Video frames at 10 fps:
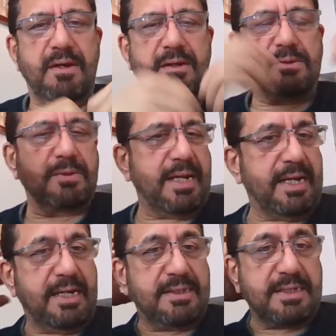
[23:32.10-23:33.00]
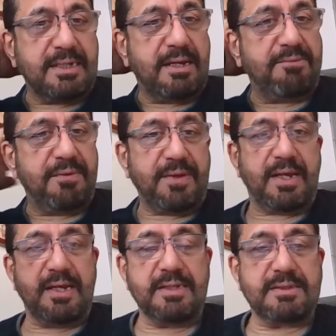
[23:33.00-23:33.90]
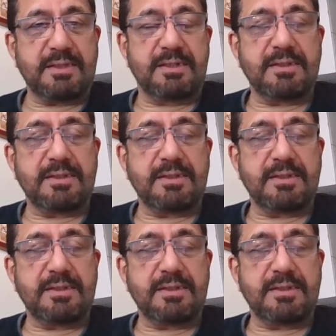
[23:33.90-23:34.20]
two hands, and everything is